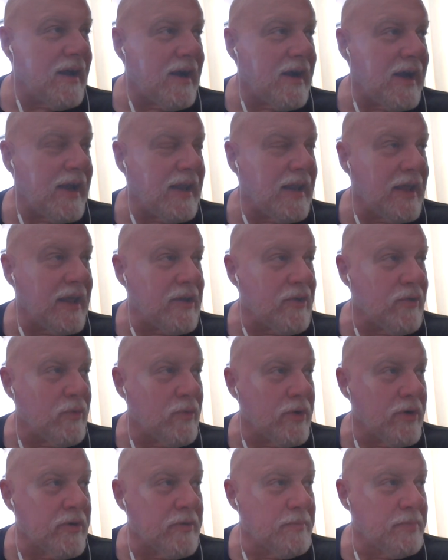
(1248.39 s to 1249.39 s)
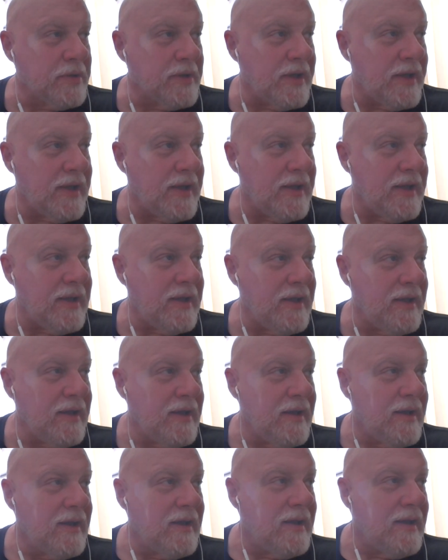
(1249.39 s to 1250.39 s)
I like wordplay.
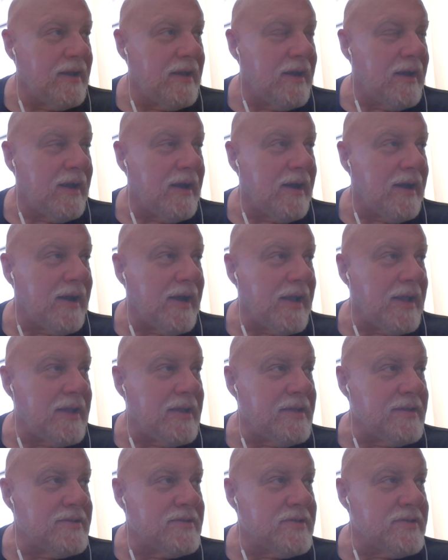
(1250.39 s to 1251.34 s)
I